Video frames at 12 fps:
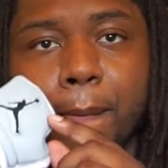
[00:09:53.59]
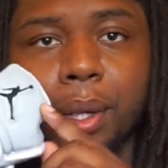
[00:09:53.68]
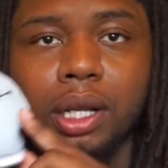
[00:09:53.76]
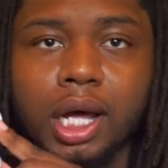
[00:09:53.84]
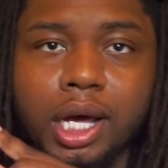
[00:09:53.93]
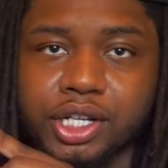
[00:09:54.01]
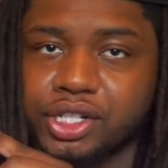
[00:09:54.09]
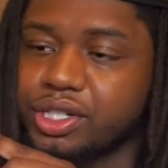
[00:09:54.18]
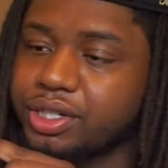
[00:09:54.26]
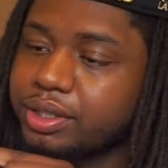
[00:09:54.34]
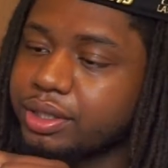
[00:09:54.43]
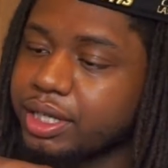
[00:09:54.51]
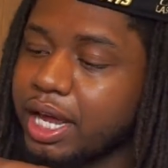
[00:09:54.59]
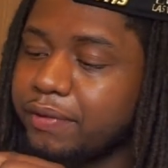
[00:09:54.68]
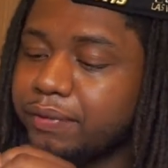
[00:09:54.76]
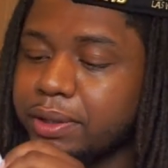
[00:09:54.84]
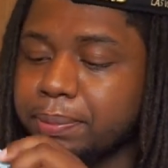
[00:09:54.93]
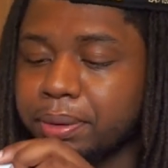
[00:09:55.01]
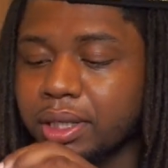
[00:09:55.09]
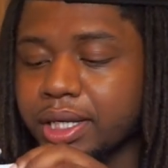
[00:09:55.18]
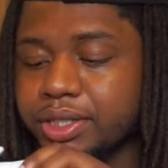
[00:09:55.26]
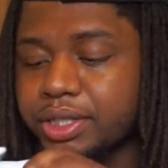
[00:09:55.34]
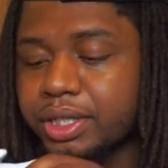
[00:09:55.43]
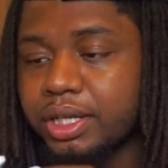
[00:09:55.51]
plush, definitely
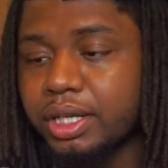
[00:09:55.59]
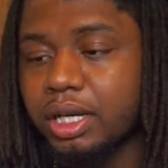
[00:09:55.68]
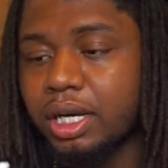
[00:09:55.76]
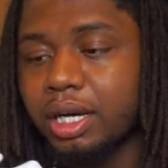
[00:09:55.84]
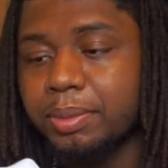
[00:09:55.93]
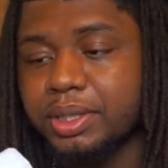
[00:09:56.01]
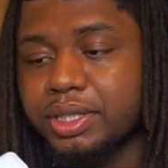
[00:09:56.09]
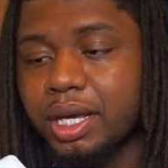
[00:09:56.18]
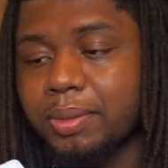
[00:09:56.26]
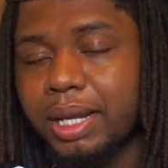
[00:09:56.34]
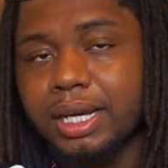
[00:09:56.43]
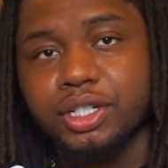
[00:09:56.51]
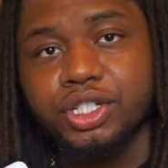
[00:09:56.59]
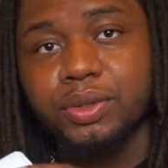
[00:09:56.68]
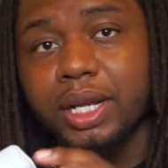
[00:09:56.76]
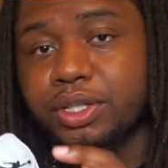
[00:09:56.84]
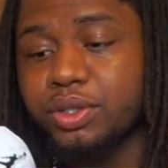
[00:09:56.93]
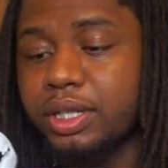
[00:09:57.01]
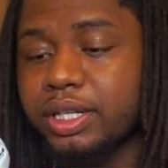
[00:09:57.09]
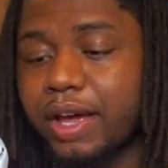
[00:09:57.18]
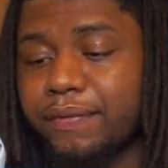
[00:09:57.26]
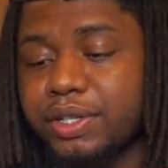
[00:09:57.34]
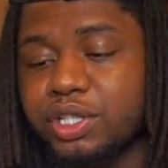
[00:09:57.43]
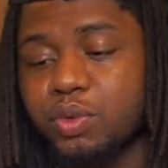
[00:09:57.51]
plush. It's something like a shoe that you can
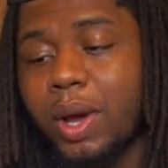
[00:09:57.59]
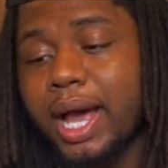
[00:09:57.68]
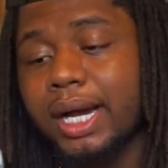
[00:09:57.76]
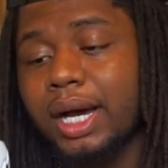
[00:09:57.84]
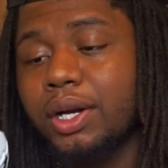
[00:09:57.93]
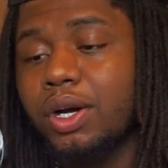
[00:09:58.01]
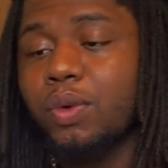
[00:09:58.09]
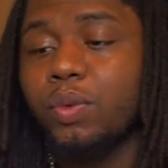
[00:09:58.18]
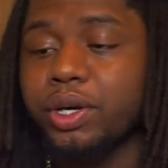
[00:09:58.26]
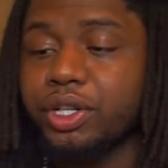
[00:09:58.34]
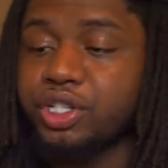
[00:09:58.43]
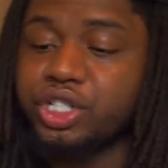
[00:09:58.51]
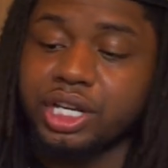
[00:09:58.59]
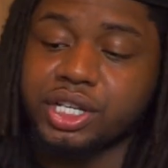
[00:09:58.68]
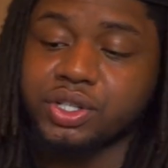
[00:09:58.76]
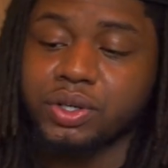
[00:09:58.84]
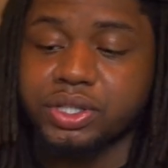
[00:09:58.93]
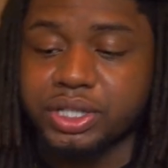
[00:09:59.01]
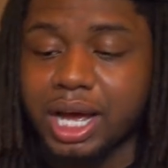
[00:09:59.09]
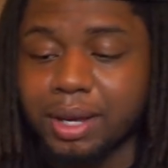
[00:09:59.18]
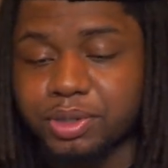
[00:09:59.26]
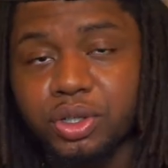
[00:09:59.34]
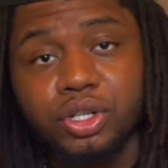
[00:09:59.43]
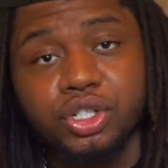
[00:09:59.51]
definitely swag out on, wear the jeans on
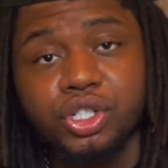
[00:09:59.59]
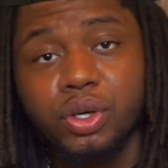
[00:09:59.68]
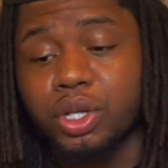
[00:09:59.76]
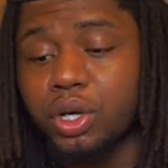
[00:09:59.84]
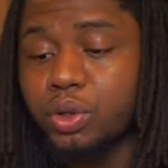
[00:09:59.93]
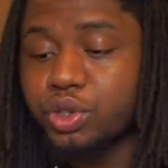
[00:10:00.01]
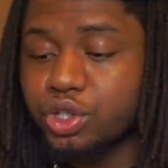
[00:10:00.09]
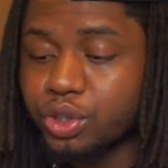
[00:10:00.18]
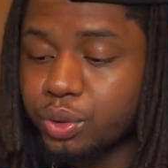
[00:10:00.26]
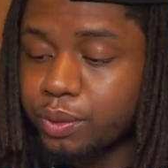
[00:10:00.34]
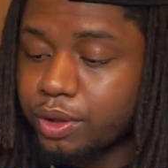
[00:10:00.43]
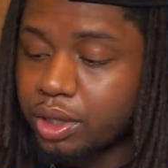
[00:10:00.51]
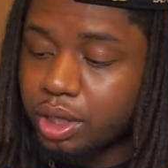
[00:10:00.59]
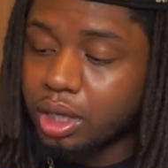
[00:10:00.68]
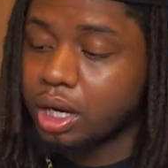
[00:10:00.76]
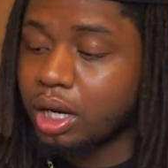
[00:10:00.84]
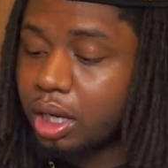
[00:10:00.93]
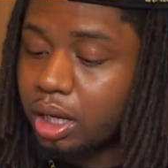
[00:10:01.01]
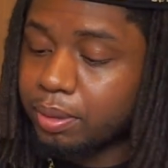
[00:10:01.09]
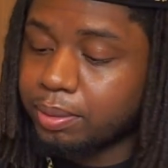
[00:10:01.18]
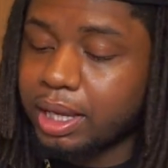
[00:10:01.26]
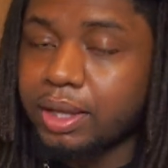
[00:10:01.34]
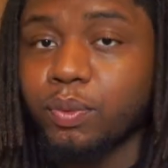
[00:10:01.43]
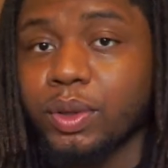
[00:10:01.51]
top so you can show the whole shoe.
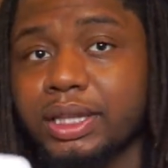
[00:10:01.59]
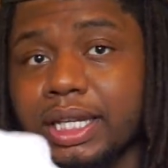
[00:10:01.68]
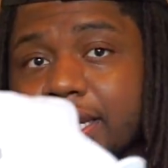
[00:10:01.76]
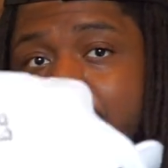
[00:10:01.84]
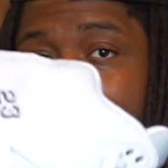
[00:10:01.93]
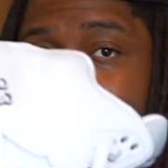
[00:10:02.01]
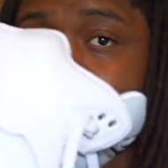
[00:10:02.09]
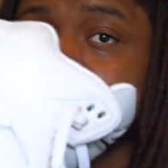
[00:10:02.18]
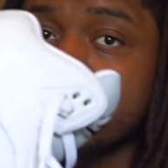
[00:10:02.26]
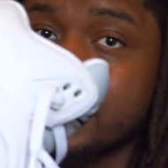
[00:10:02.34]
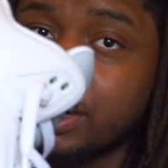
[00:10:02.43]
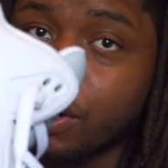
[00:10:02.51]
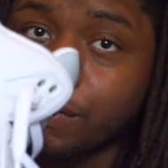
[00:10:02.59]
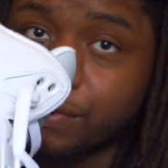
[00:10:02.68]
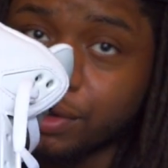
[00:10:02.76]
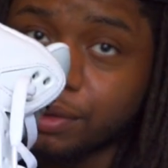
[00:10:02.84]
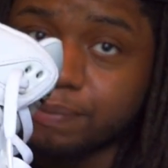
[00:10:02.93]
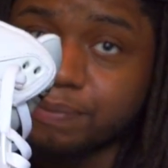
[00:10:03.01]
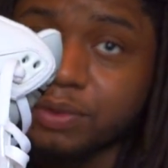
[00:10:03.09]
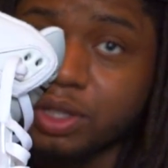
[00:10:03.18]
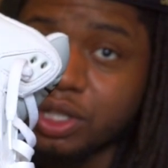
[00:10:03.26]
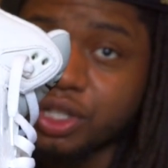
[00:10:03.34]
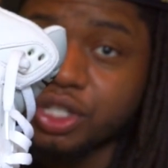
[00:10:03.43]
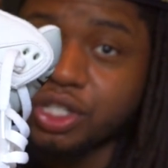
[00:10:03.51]
And with the nice silver
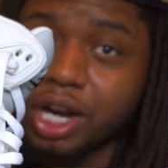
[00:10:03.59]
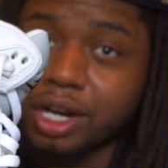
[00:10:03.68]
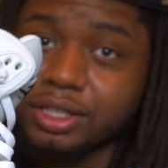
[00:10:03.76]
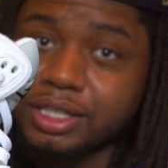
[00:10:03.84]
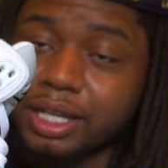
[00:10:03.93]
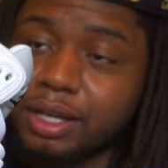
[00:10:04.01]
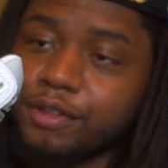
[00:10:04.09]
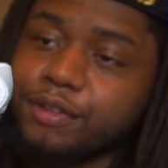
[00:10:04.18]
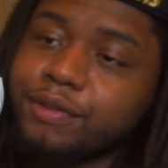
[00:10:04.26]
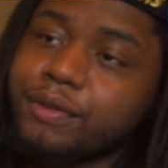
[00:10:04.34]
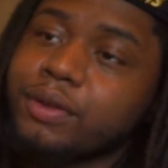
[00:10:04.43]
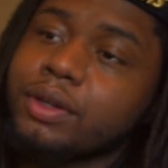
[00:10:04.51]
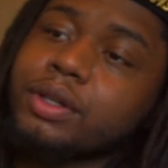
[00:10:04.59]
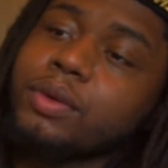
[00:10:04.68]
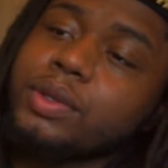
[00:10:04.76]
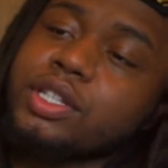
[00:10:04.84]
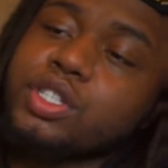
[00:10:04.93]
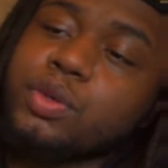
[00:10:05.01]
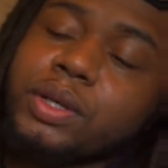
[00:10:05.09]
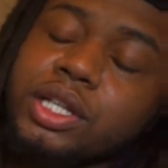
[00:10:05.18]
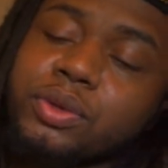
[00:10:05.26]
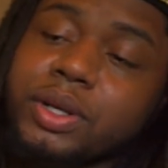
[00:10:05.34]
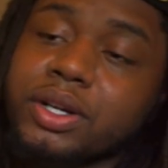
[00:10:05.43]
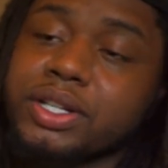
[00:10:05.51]
shark teeth, with the
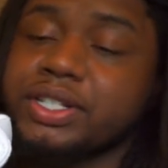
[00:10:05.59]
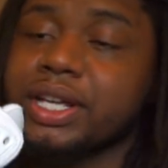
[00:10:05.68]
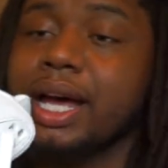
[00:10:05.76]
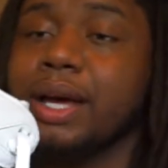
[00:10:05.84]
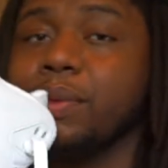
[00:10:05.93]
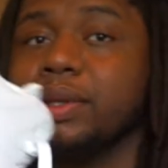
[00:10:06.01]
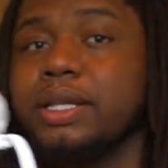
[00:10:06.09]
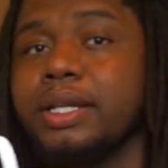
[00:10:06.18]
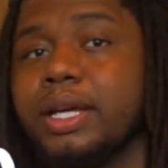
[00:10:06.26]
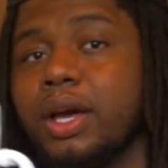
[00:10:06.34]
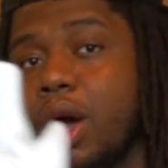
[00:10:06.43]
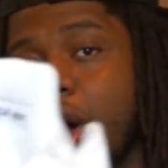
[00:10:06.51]
23 on the side, with the